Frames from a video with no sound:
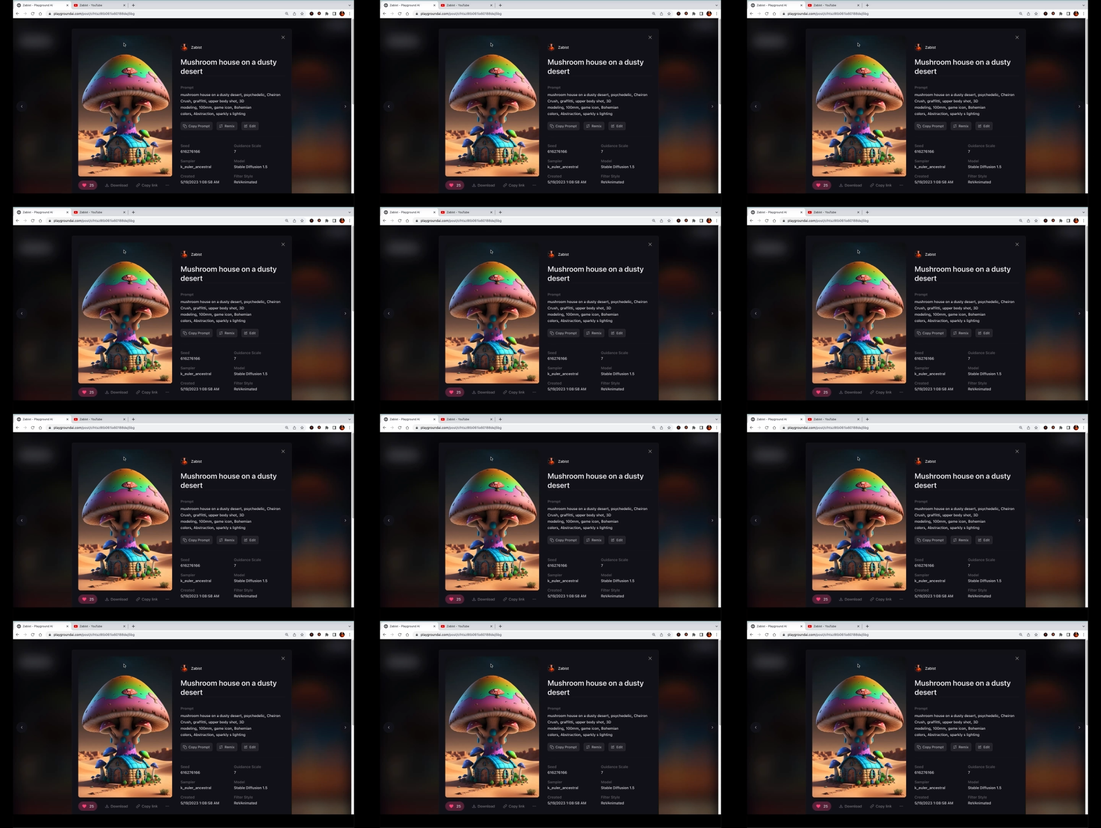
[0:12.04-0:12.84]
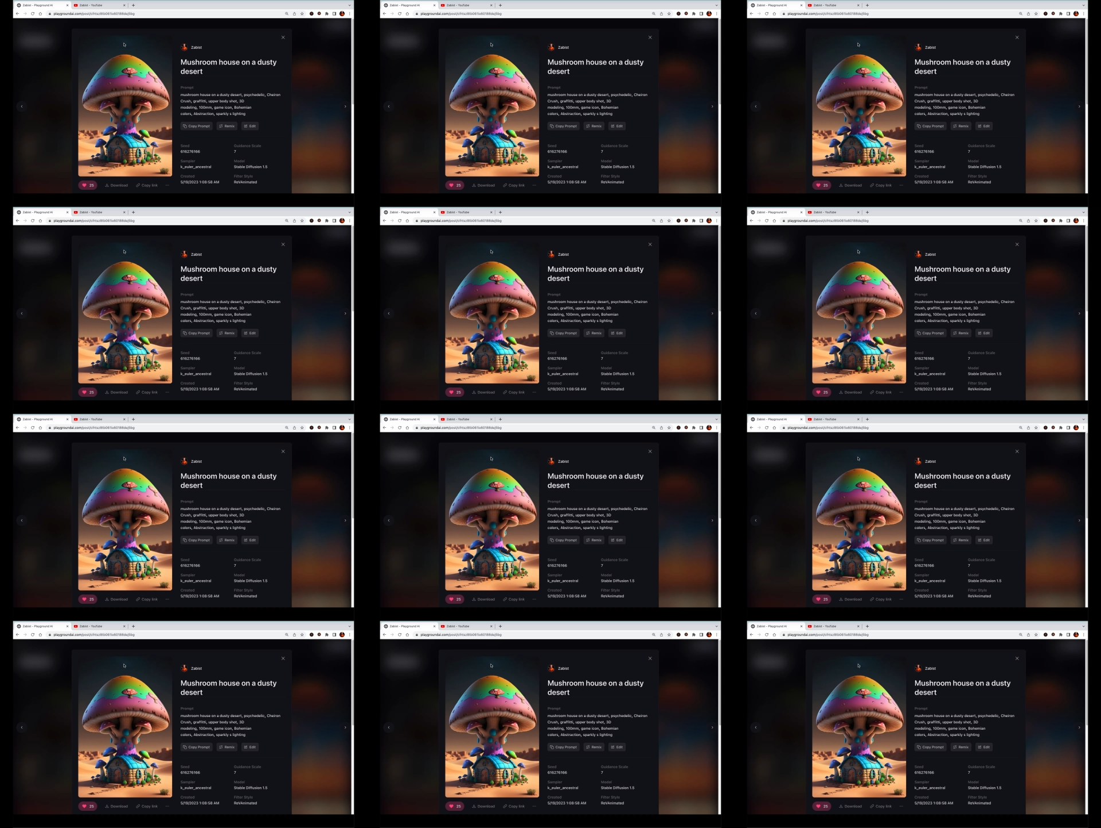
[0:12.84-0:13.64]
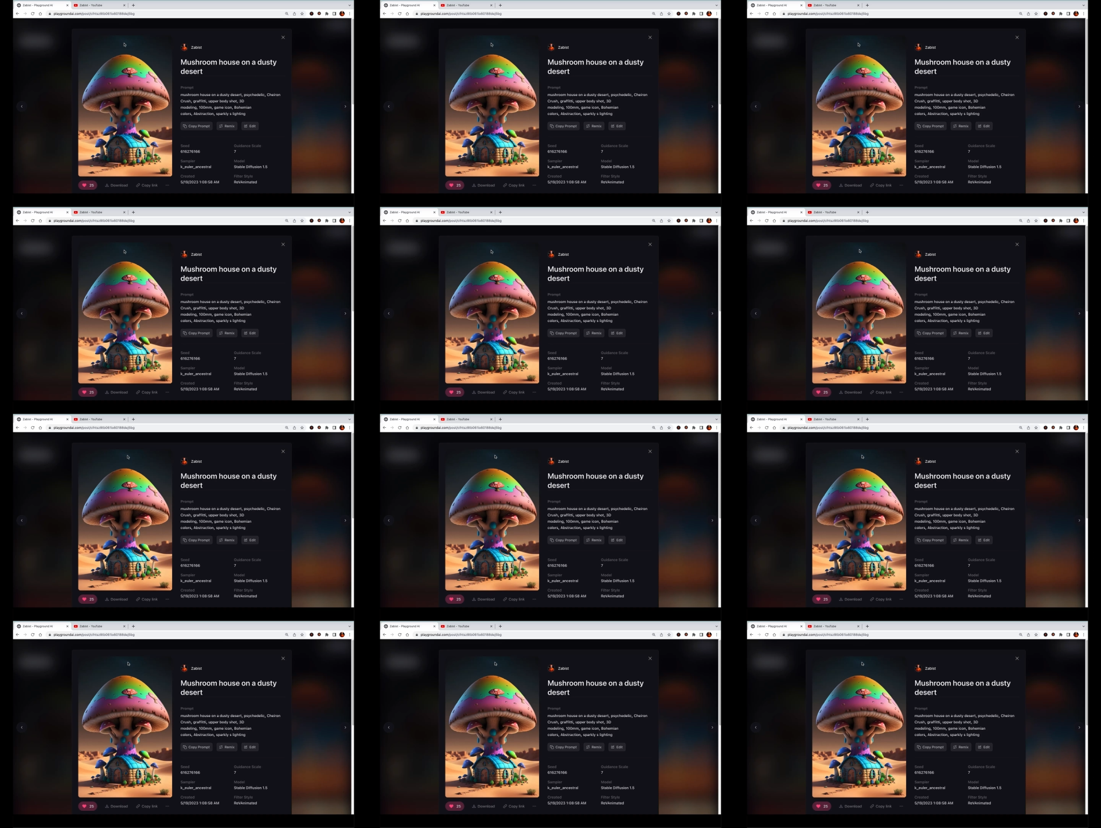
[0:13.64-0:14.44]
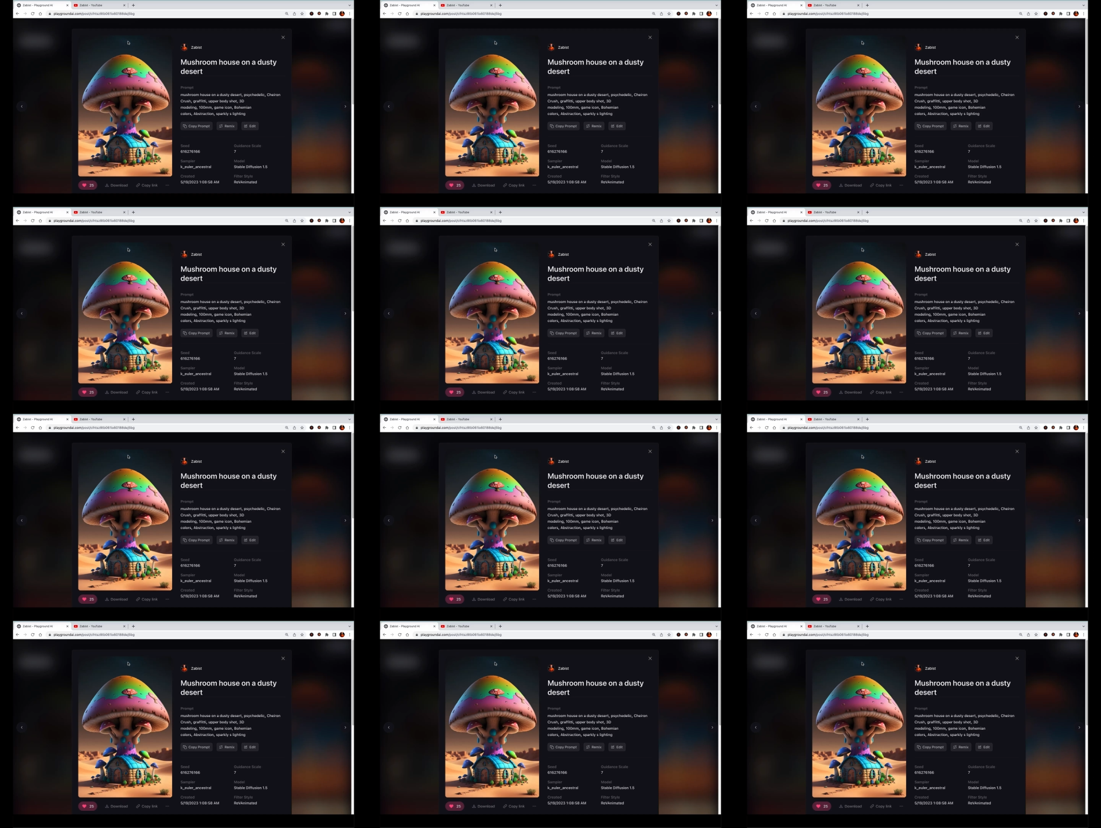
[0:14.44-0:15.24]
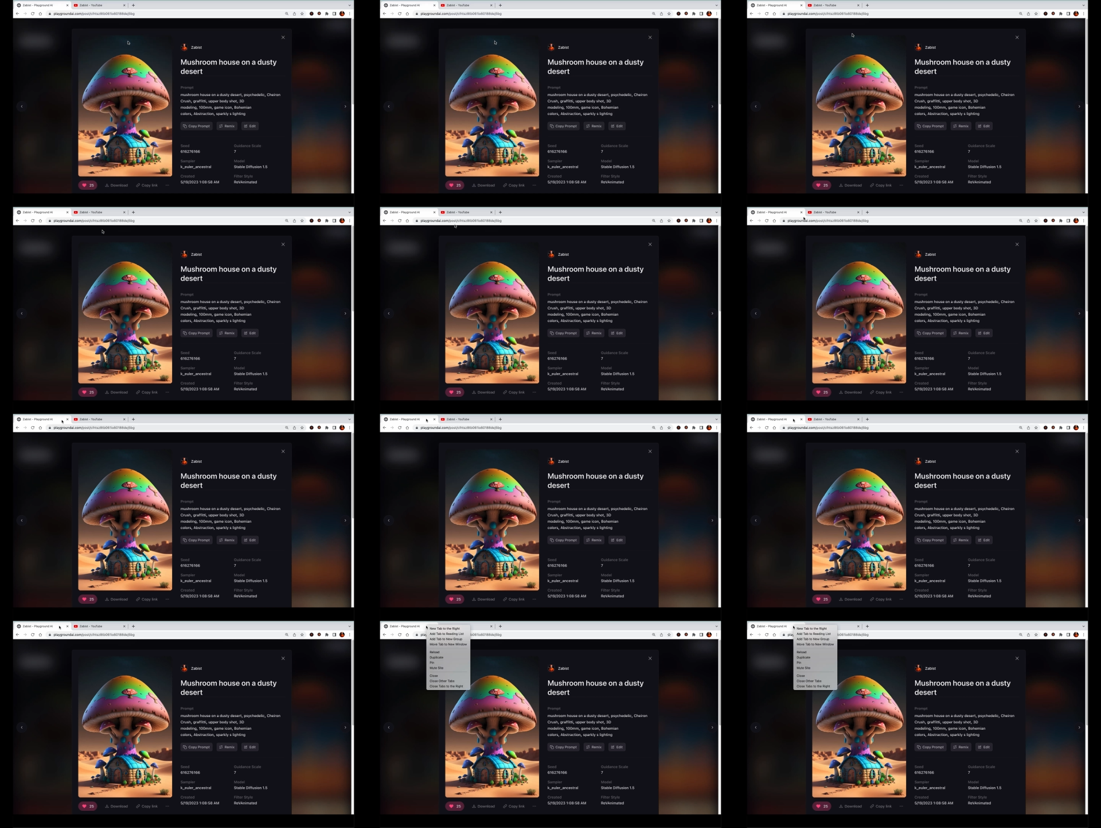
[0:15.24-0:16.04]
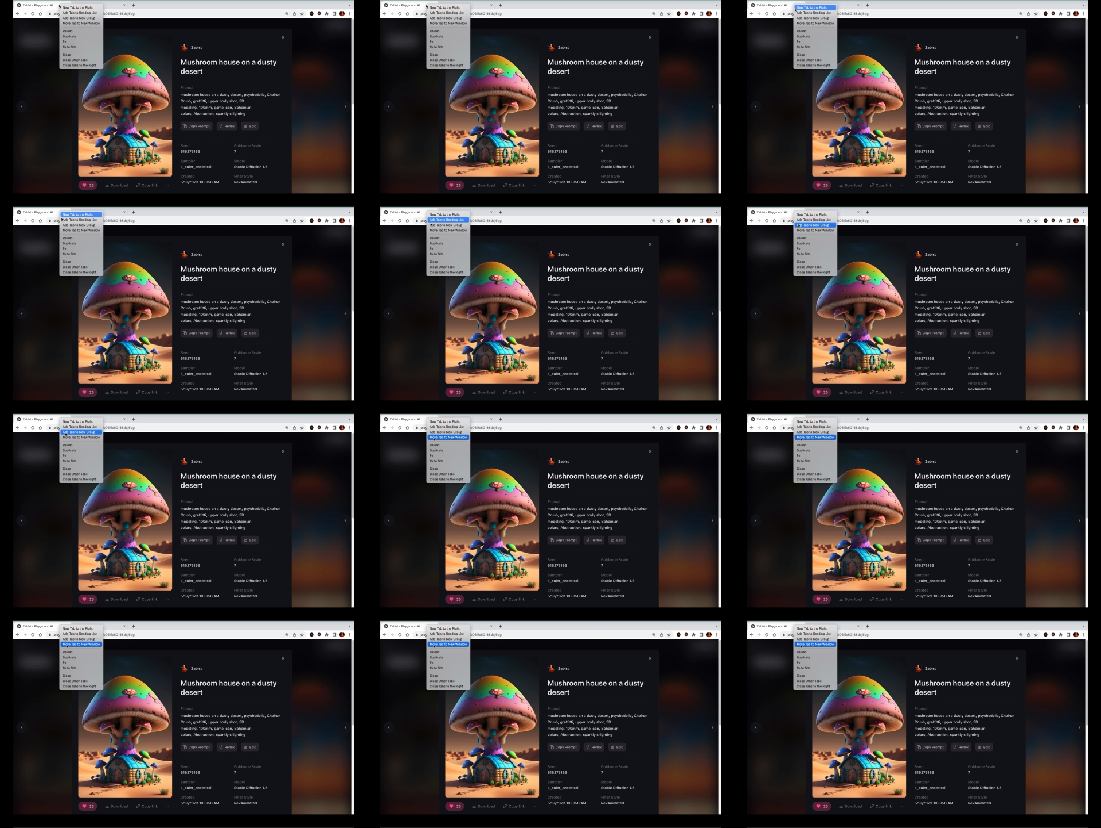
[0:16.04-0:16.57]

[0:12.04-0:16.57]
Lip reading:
[unreadable: no face in view]